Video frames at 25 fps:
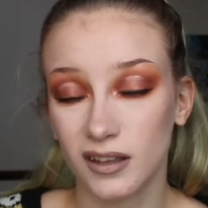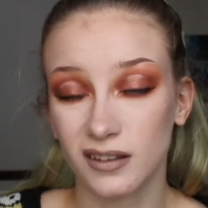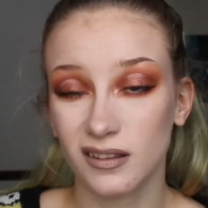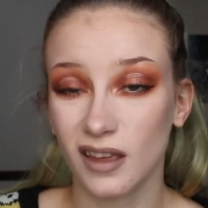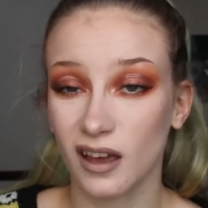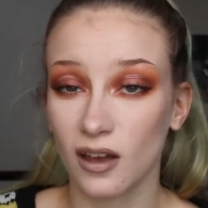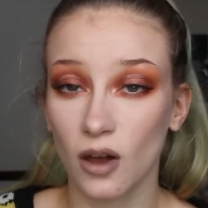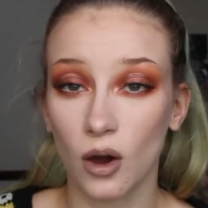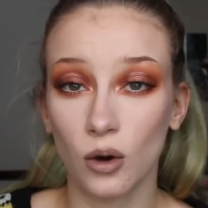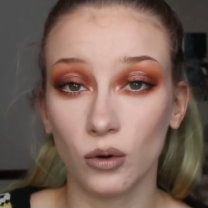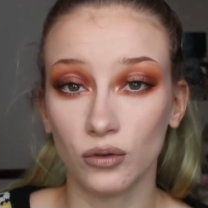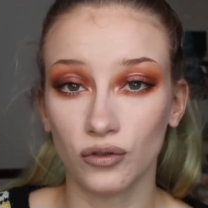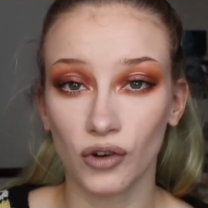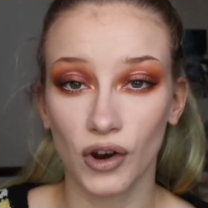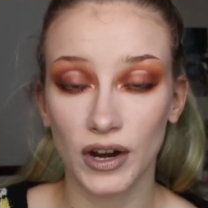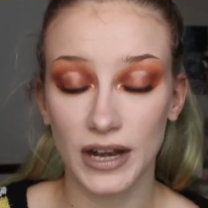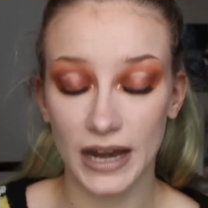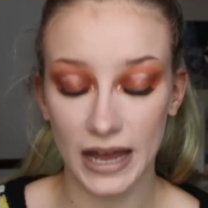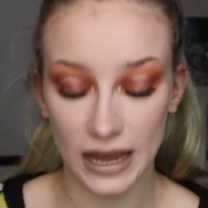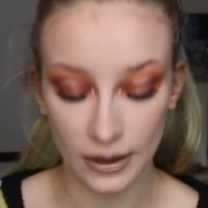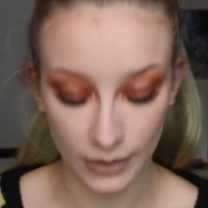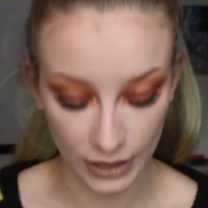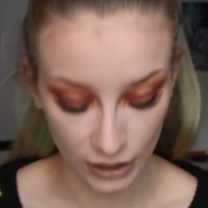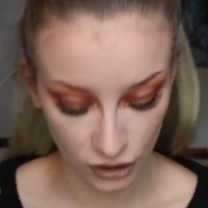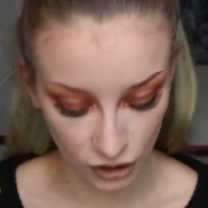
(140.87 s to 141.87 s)
They're cold right
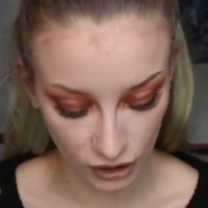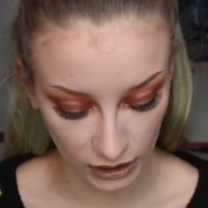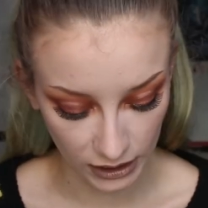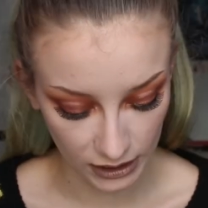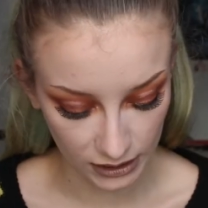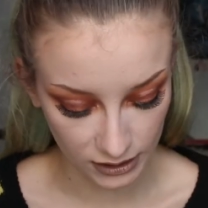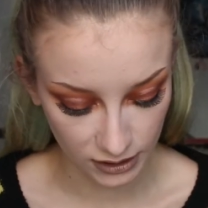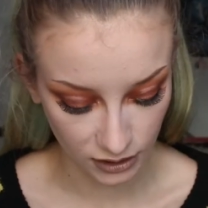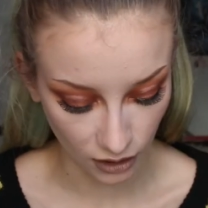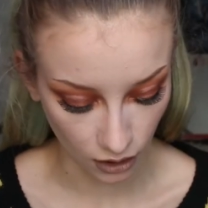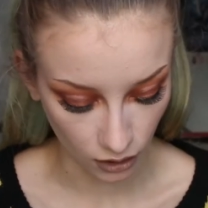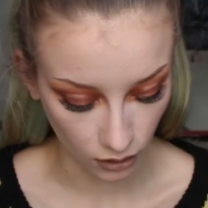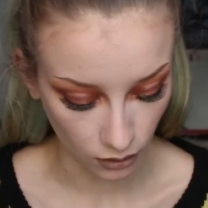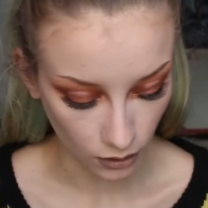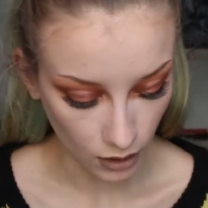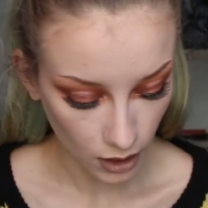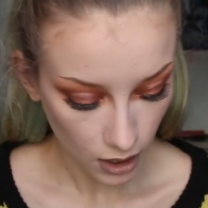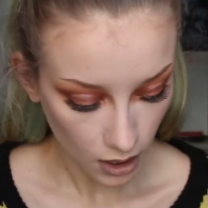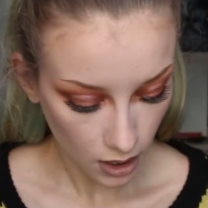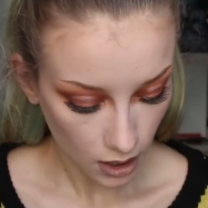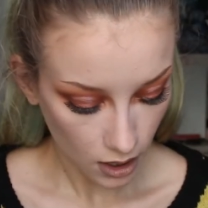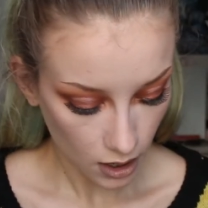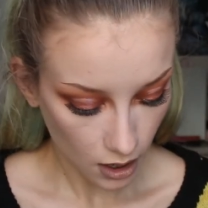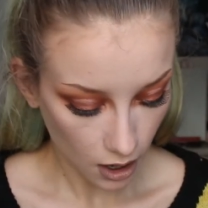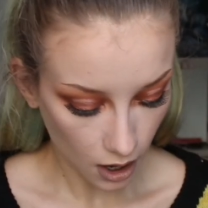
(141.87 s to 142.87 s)
now actually. So
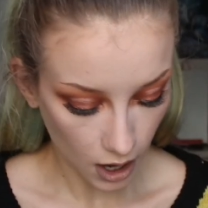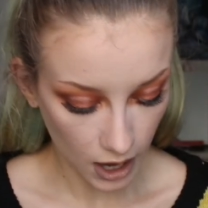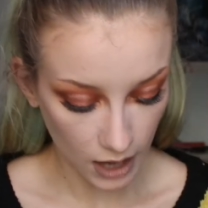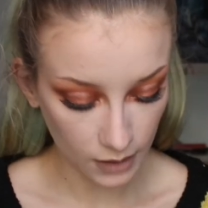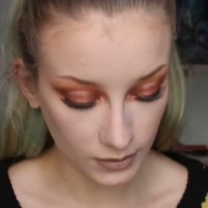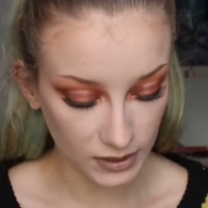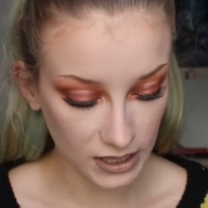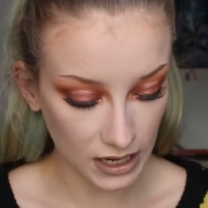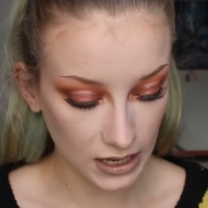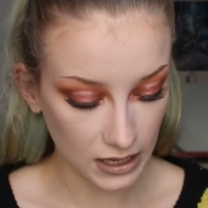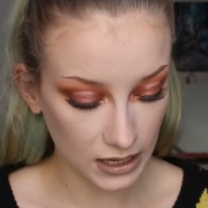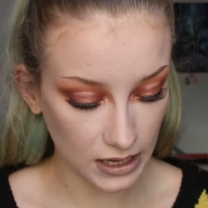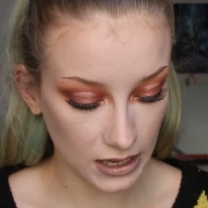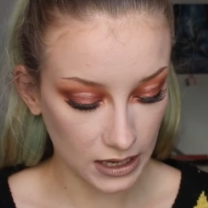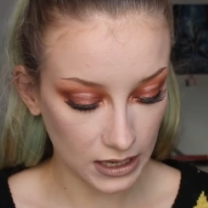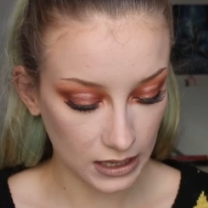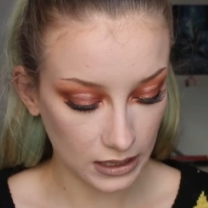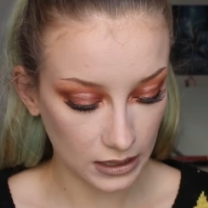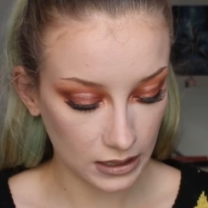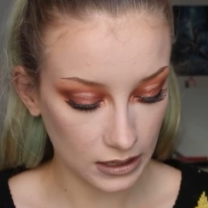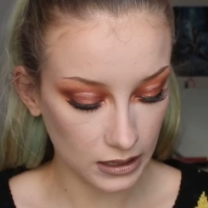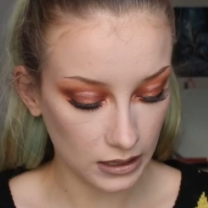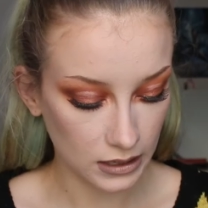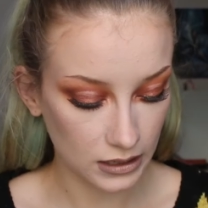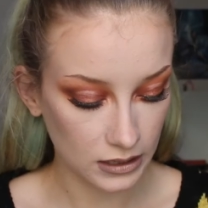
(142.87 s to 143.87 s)
I am
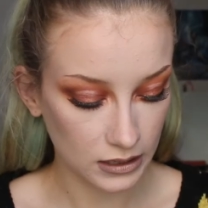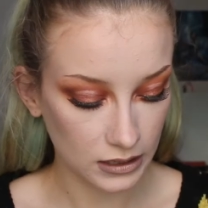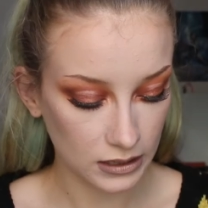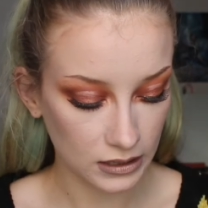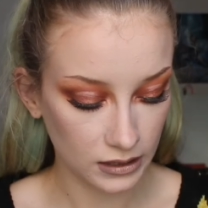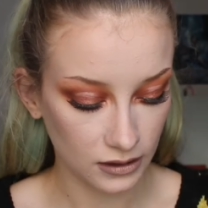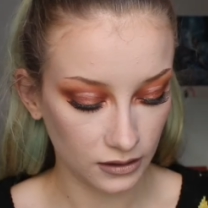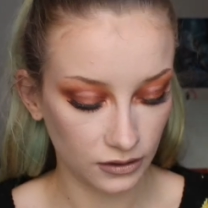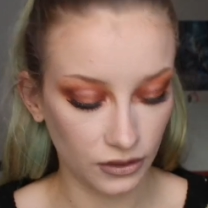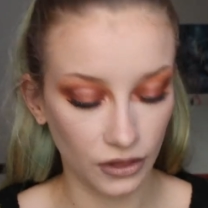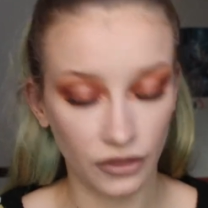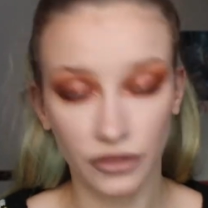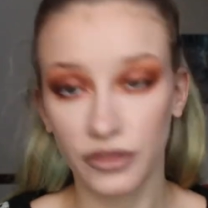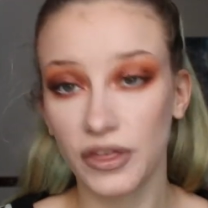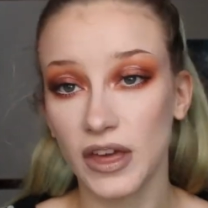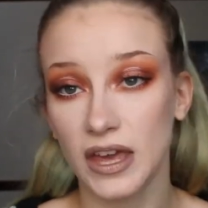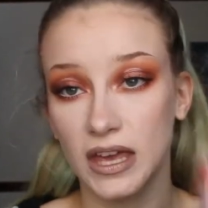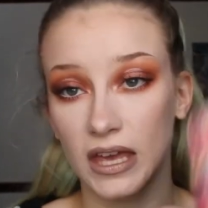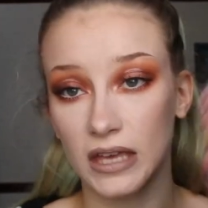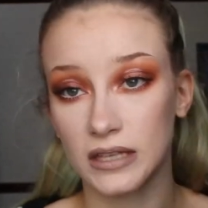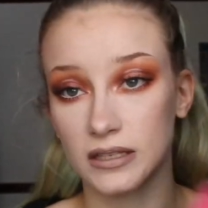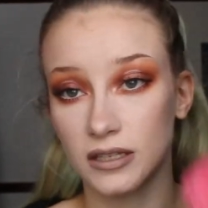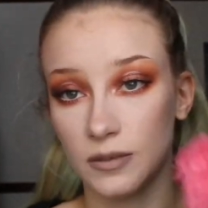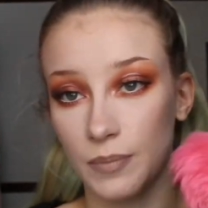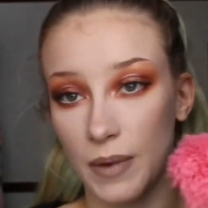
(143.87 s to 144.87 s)
taking the
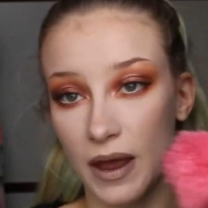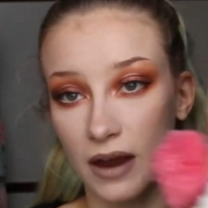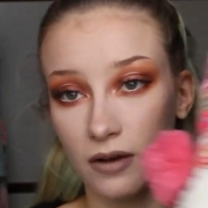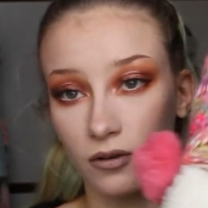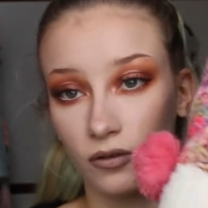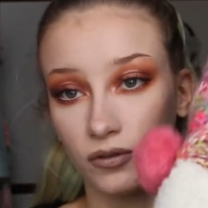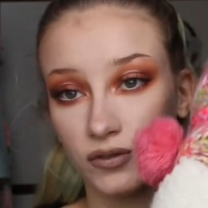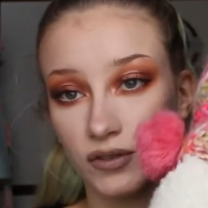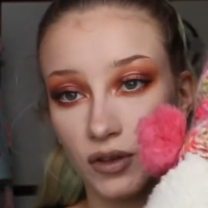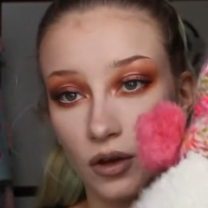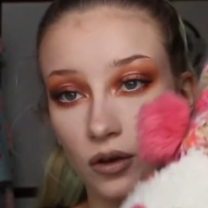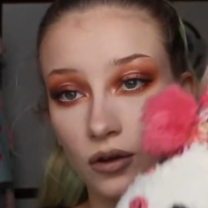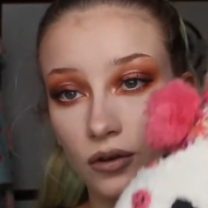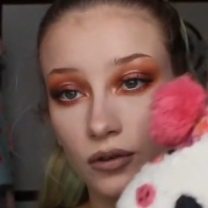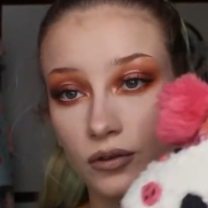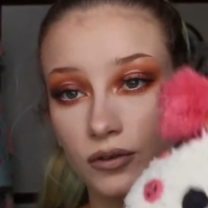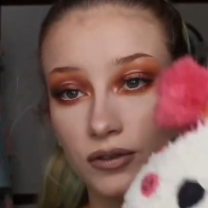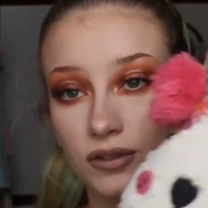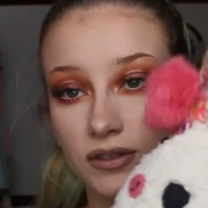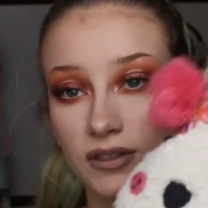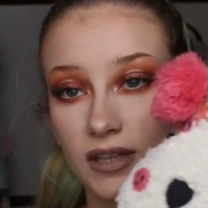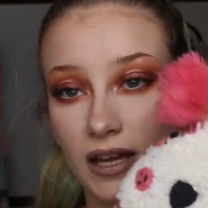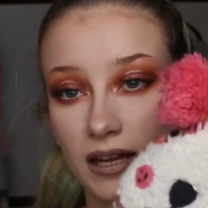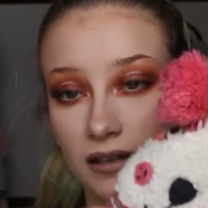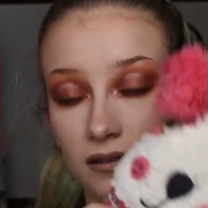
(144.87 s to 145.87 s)
thickest pair of
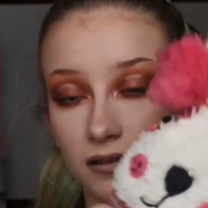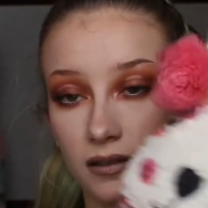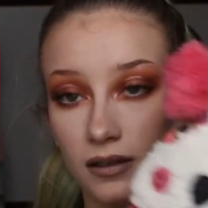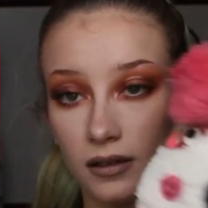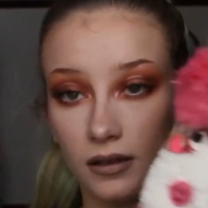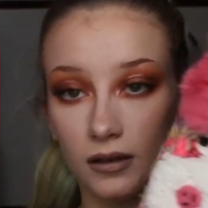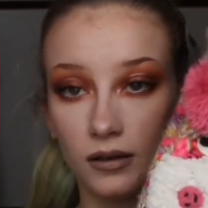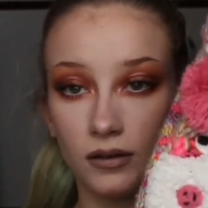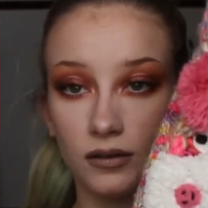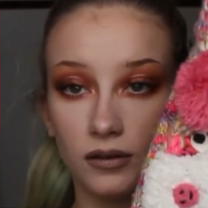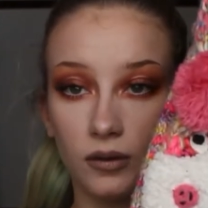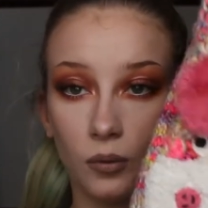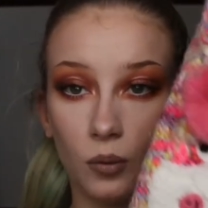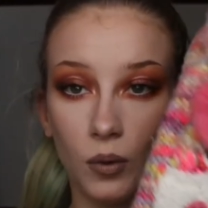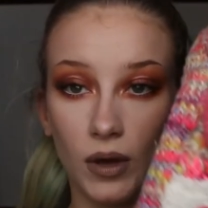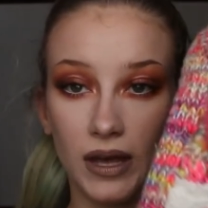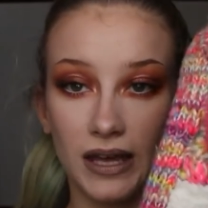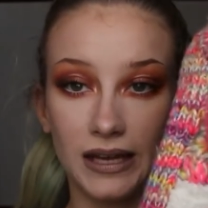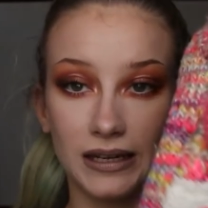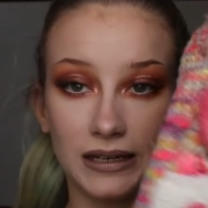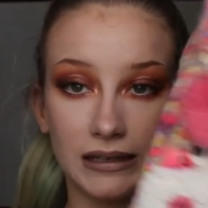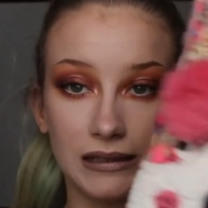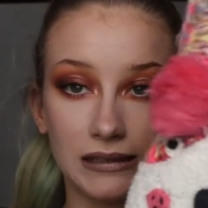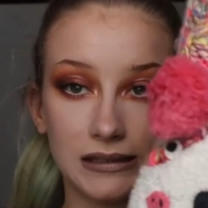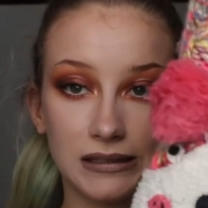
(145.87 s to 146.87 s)
socks and the, the
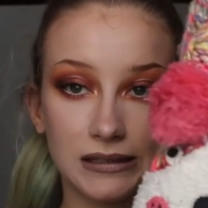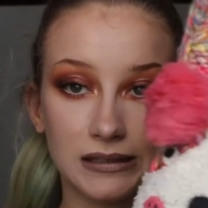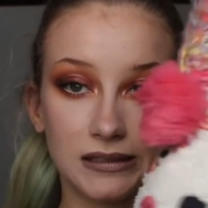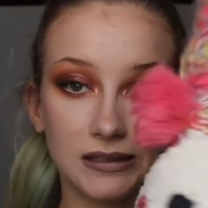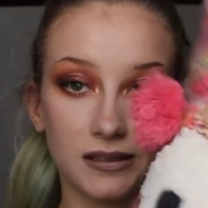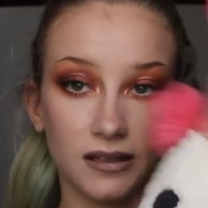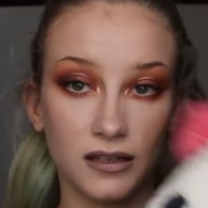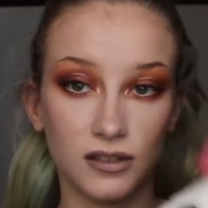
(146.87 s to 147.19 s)
weirdest.